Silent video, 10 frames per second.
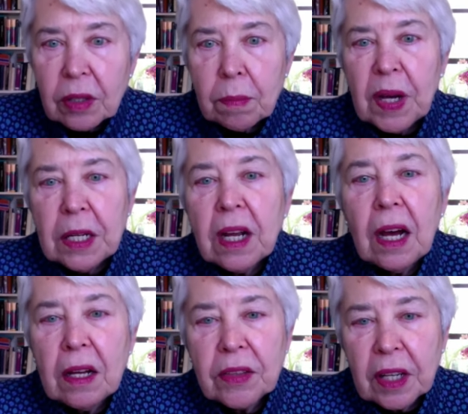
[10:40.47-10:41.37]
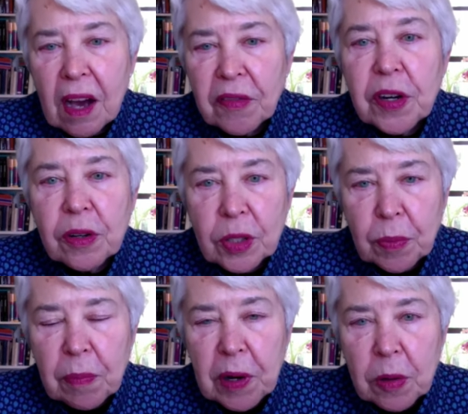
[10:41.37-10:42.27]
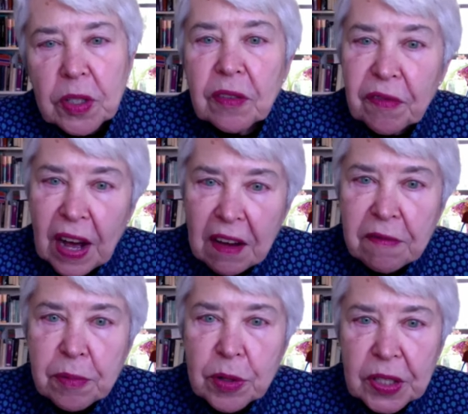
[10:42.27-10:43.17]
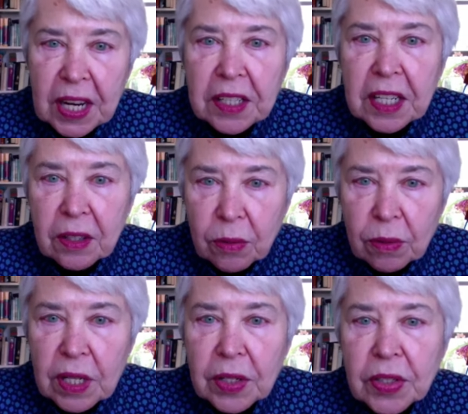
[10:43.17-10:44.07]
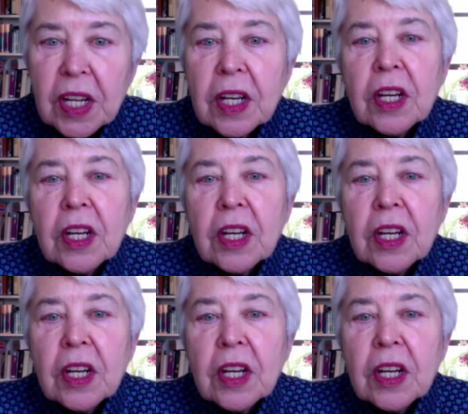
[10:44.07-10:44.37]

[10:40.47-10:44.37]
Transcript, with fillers: The, uh, the governor has proposed a 5% increase